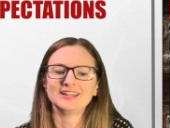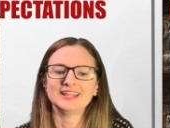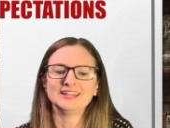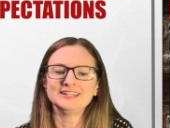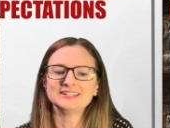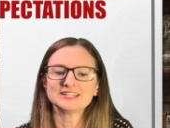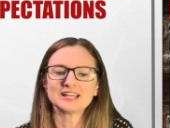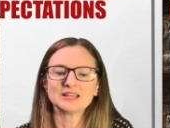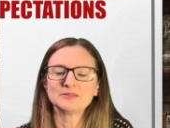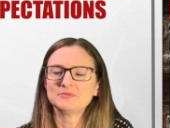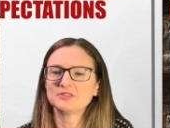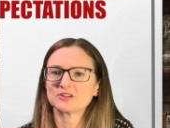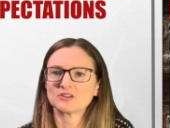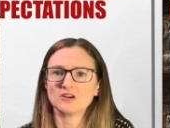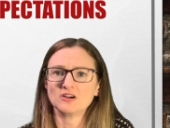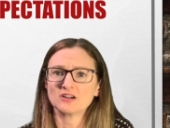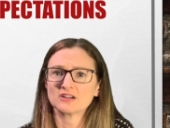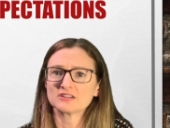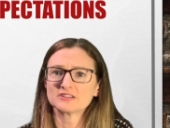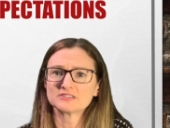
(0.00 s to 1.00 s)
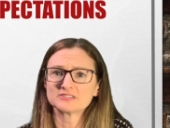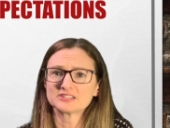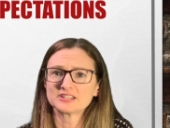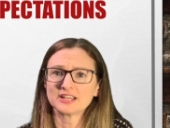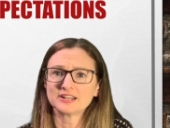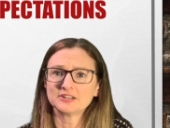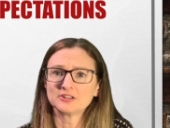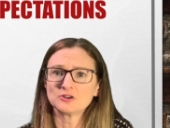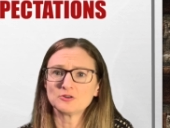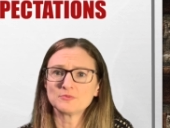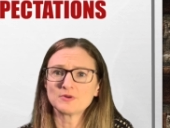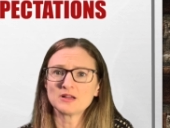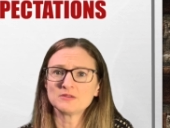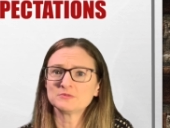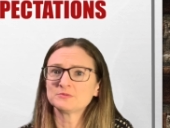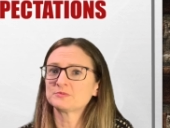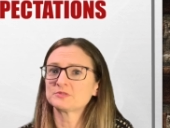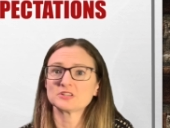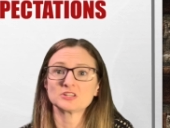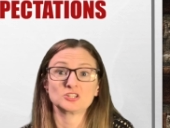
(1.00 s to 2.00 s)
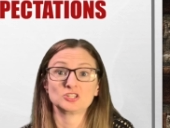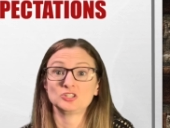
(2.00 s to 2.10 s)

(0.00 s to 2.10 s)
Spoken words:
anytime there are technical problems,